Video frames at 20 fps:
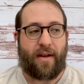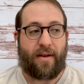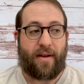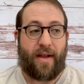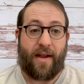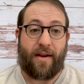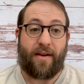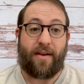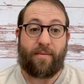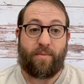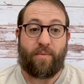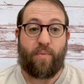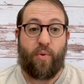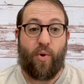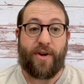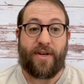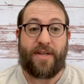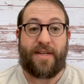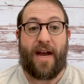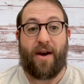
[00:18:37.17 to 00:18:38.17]
and
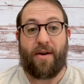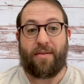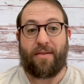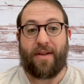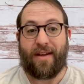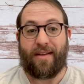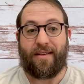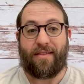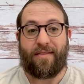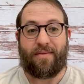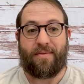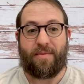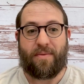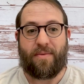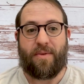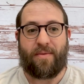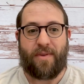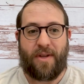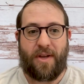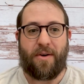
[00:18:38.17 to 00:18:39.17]
point out like,
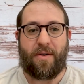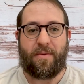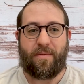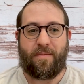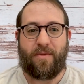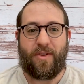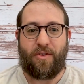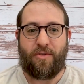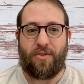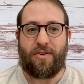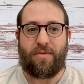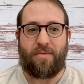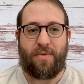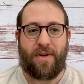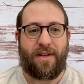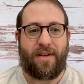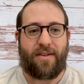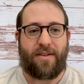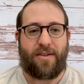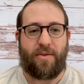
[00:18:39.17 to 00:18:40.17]
you should
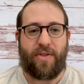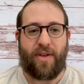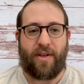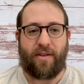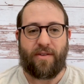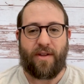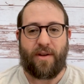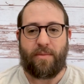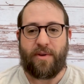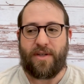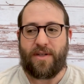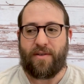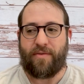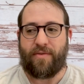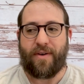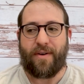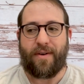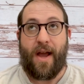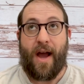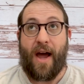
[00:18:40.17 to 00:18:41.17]
really do things a little bit
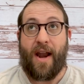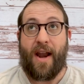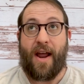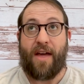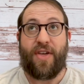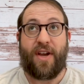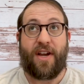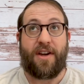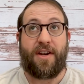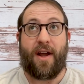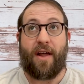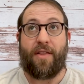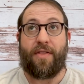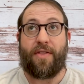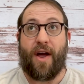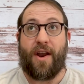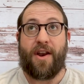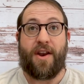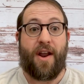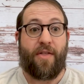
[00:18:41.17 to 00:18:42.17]
different. And I think
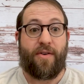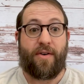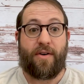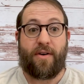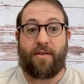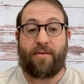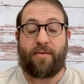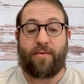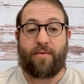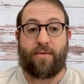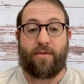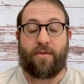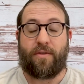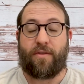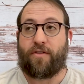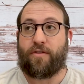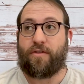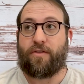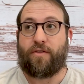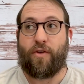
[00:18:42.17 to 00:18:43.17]
another
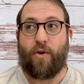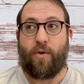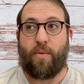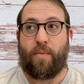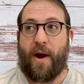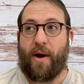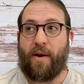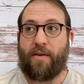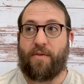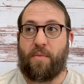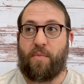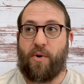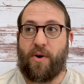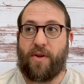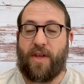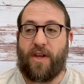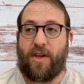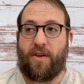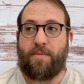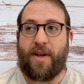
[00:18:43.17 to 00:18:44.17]
so powerful
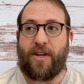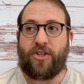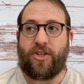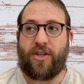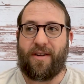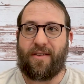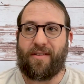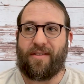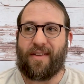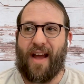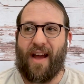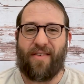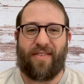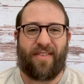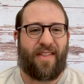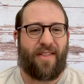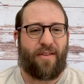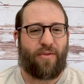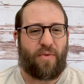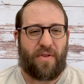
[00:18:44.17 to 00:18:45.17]
point that you mentioned is I
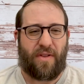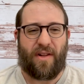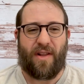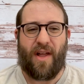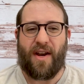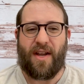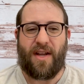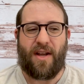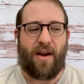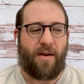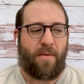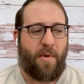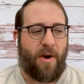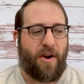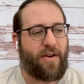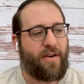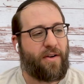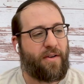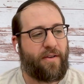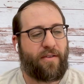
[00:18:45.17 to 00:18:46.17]
see this with a lot of young
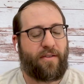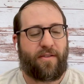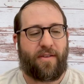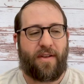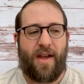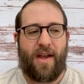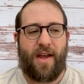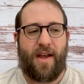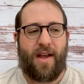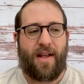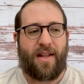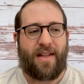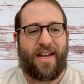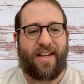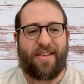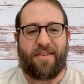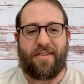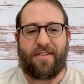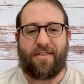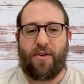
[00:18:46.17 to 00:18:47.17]
marketers.
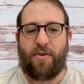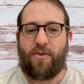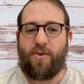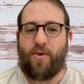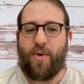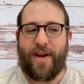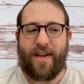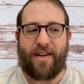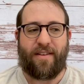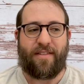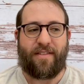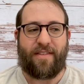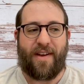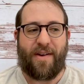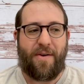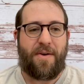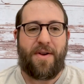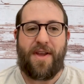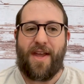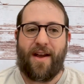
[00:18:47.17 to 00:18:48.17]
Like they're so quick to say,
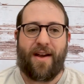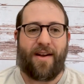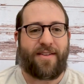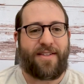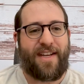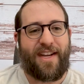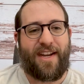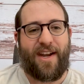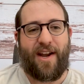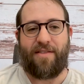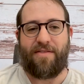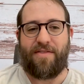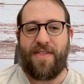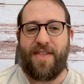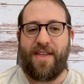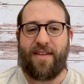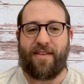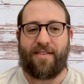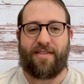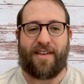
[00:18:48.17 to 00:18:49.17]
oh yeah, I'll take care of
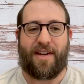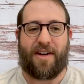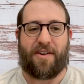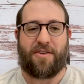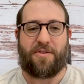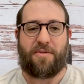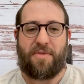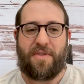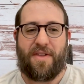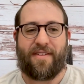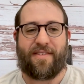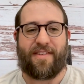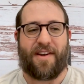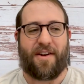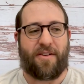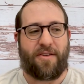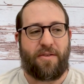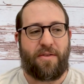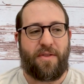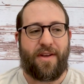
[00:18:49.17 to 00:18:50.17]
this and I'll do this and
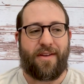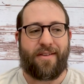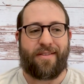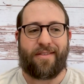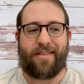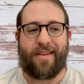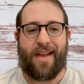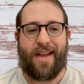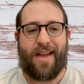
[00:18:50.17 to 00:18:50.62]
I'll do this.